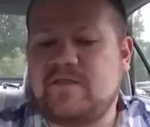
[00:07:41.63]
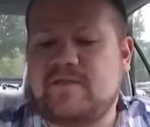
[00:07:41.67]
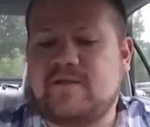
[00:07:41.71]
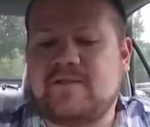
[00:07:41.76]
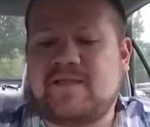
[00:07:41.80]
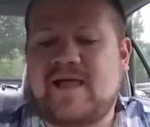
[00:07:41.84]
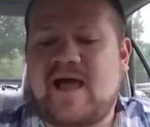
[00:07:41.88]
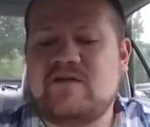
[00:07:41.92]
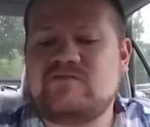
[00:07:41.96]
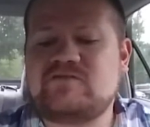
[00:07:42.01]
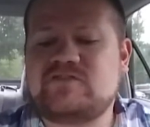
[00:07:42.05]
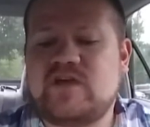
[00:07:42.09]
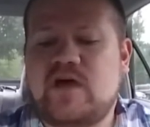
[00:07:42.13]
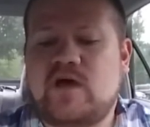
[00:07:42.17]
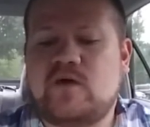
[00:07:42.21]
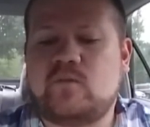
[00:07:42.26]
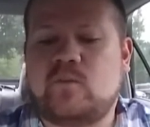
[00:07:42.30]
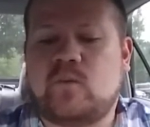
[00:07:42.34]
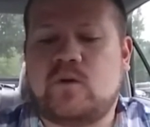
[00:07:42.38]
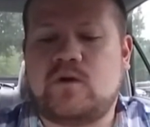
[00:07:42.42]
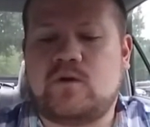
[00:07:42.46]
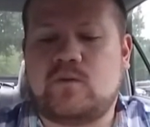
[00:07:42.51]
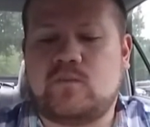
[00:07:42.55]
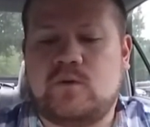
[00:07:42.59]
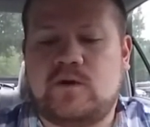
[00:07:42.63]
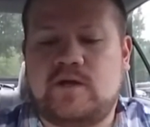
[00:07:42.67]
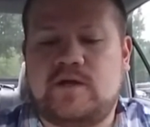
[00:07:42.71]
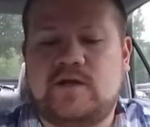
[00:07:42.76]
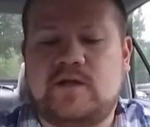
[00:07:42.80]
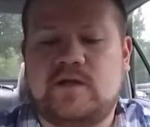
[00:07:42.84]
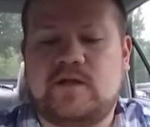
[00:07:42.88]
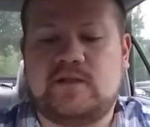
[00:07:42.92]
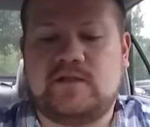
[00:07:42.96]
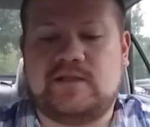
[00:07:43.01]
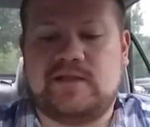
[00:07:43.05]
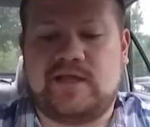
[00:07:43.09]
on the Live Sound
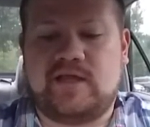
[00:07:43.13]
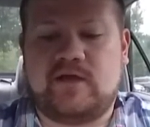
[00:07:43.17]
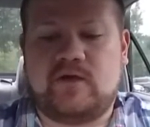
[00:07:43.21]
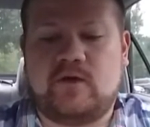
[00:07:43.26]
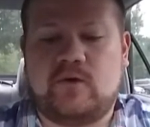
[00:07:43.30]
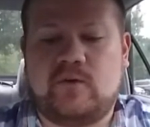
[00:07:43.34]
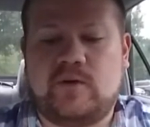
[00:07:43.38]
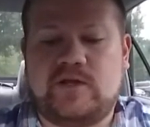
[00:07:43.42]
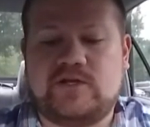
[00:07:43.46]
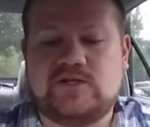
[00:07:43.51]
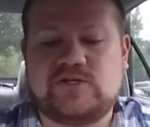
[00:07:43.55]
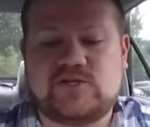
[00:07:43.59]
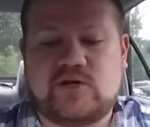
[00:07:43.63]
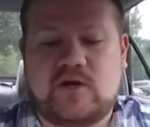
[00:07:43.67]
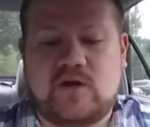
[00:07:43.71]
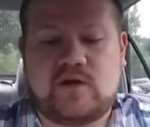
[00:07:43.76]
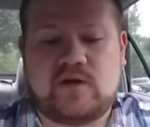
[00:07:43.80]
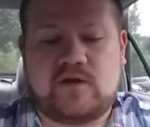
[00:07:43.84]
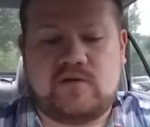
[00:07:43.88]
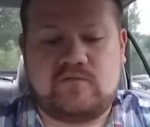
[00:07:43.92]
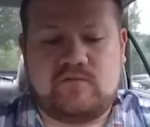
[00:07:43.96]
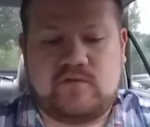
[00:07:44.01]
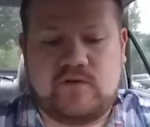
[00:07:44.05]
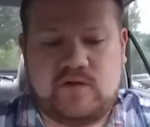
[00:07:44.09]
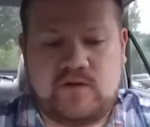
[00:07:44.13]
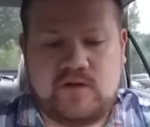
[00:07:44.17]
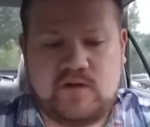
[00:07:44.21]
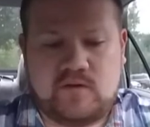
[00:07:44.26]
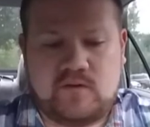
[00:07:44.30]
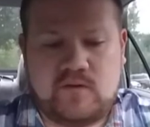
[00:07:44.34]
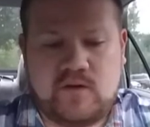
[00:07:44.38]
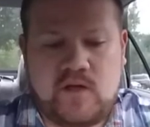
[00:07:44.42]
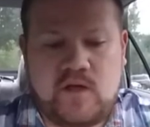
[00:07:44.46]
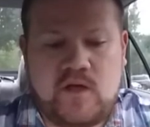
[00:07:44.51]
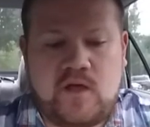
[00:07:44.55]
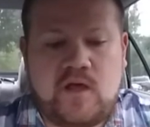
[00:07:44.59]
101 Lingo and Jargon
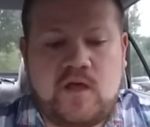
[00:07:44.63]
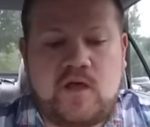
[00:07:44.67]
video.